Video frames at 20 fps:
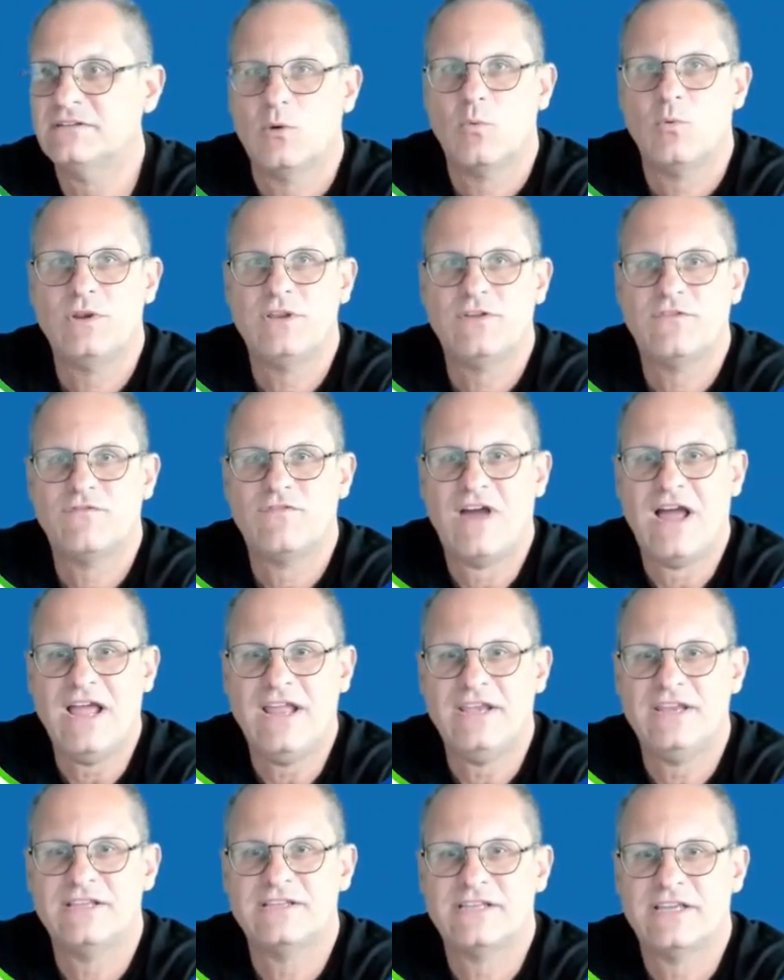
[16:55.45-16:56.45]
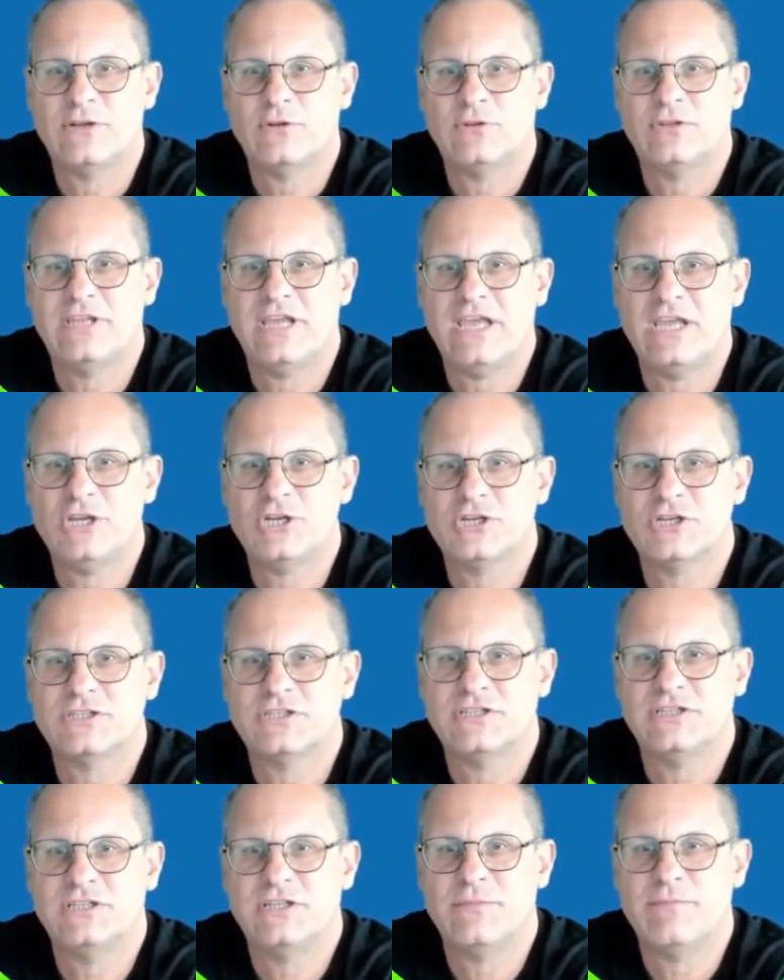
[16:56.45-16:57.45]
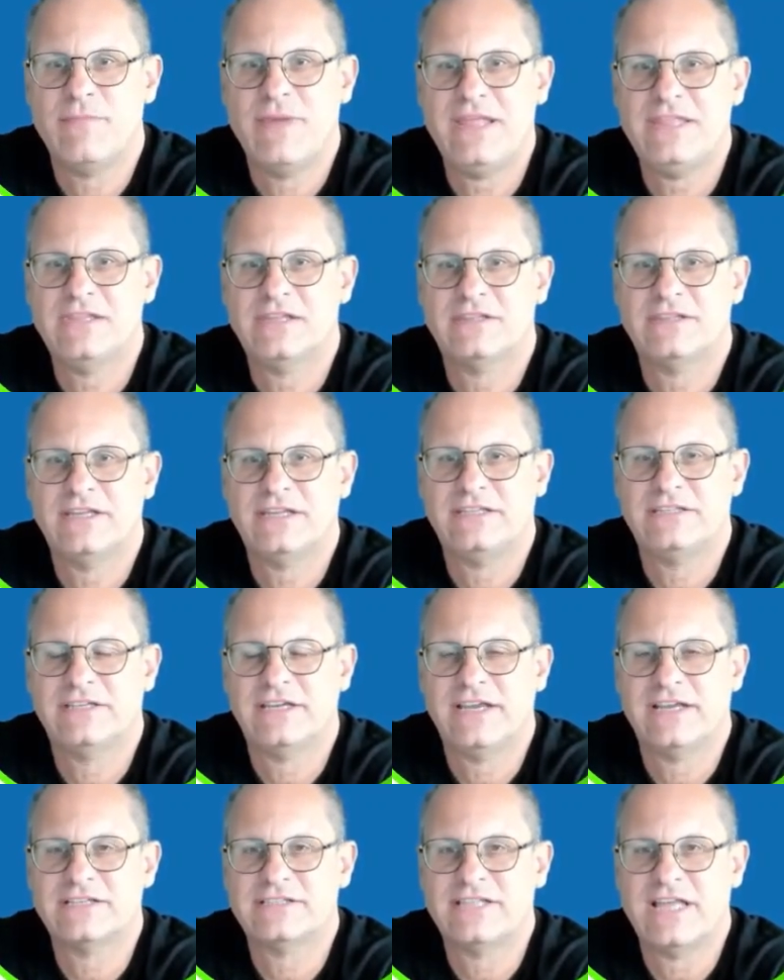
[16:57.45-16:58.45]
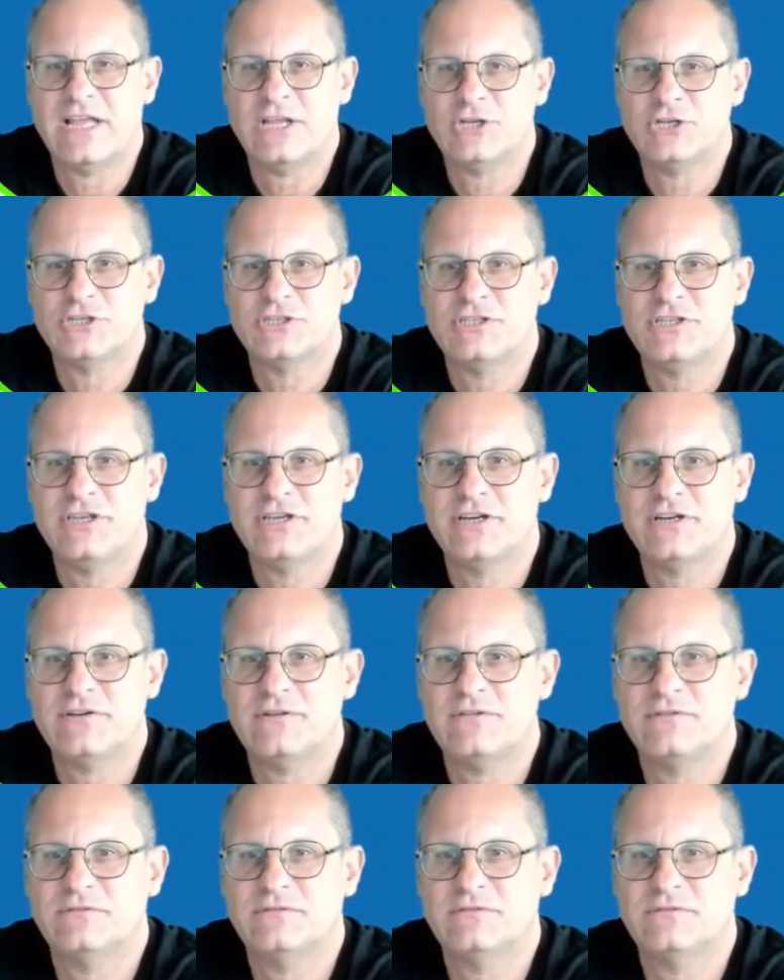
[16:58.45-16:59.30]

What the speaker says: We define these annotations in the metadata extensions here.